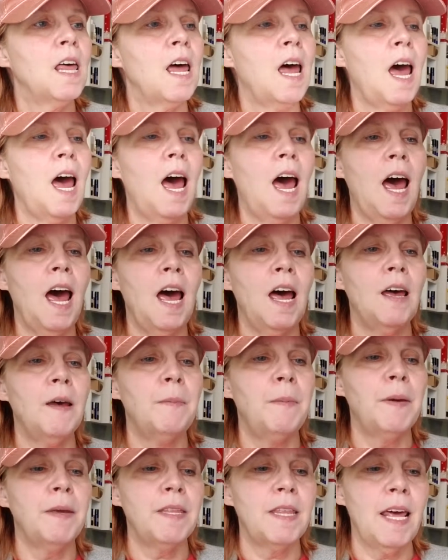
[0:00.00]
I
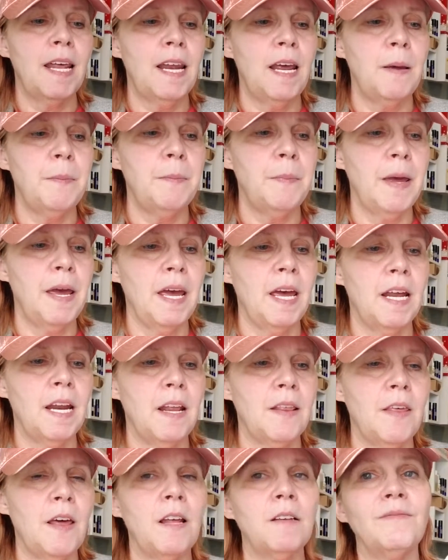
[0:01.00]
picked that up and I
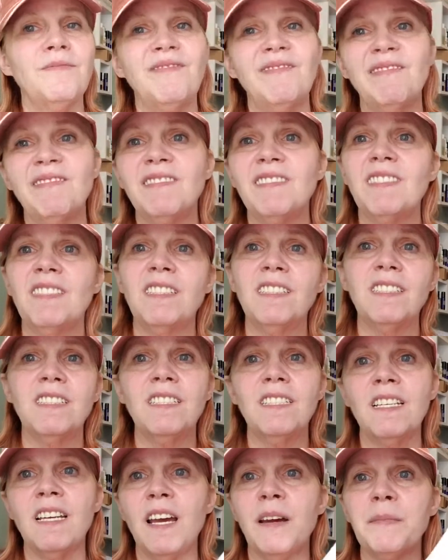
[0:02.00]
thought, let's
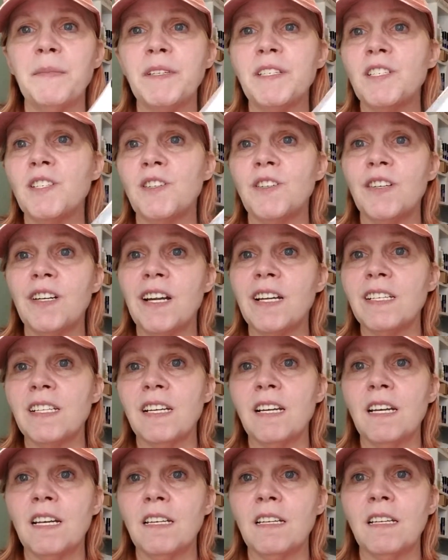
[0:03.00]
see how much sugar it has
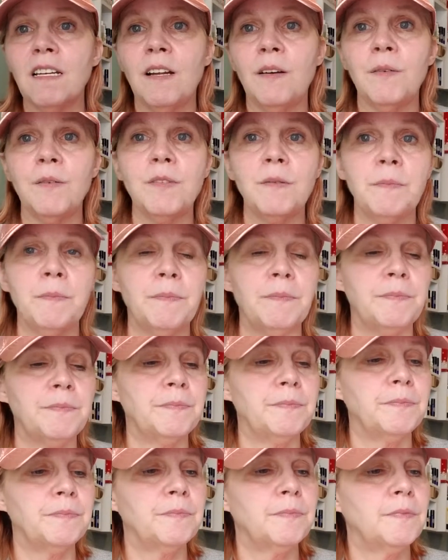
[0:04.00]
in it.
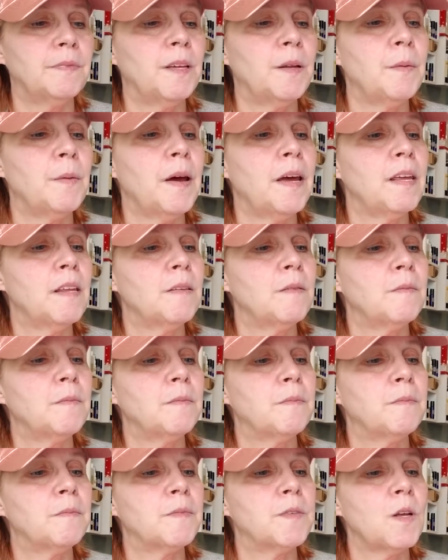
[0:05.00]
Anyway,
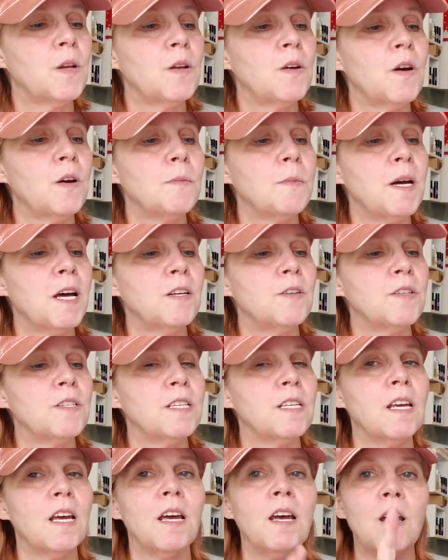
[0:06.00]
total
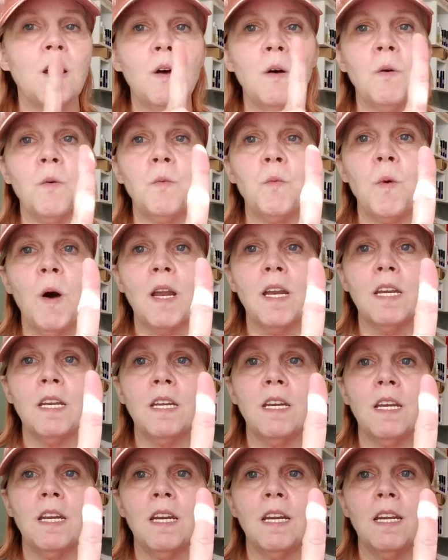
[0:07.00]
carbohydrates 1.
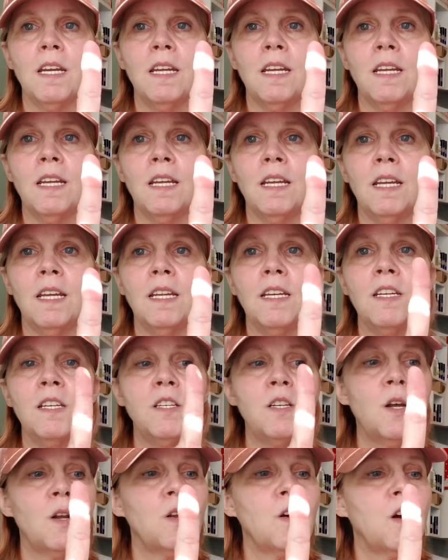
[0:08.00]

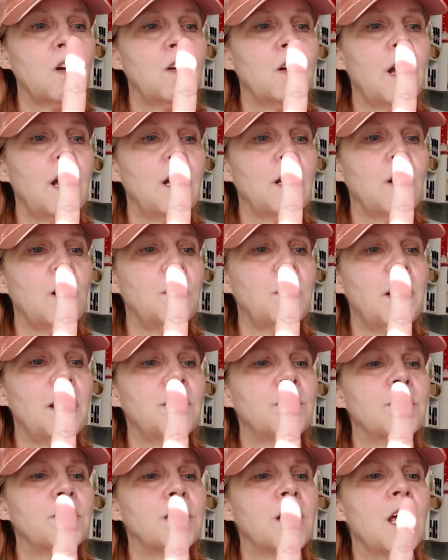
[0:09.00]
Total
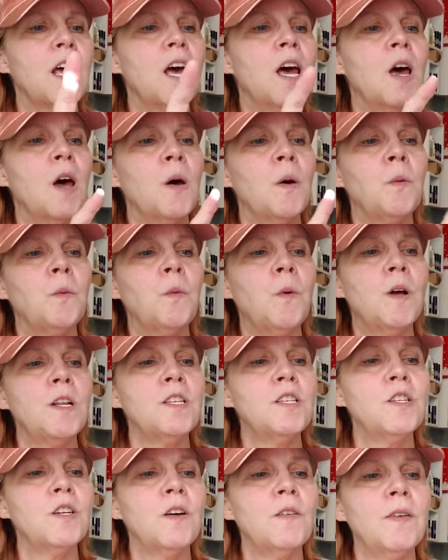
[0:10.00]
carbohydrates. 1
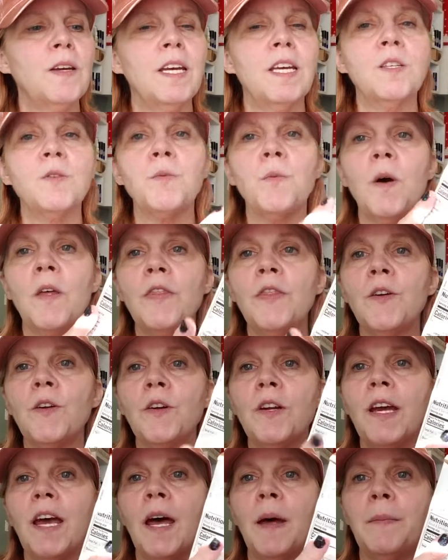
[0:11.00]
serving is
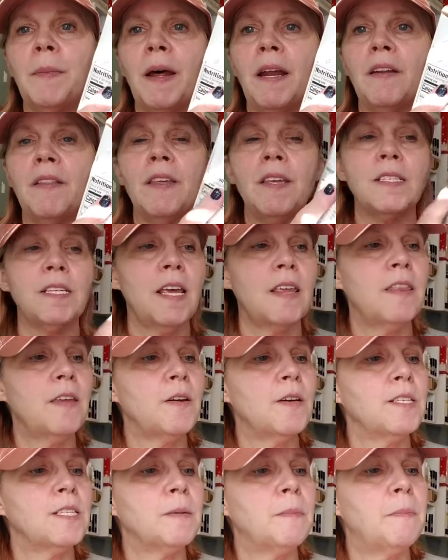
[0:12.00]
1/3 cup out of this, and there
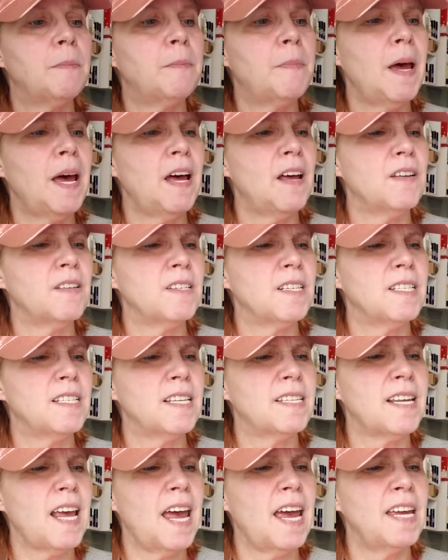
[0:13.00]
is about, it
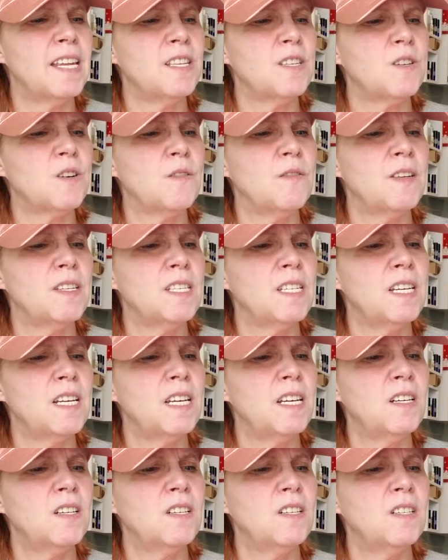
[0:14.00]
says 8 servings in
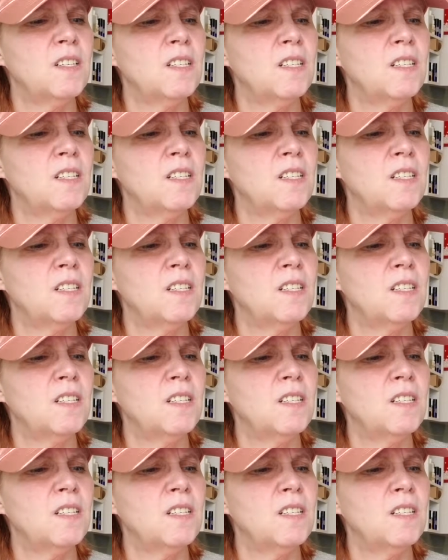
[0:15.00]
here.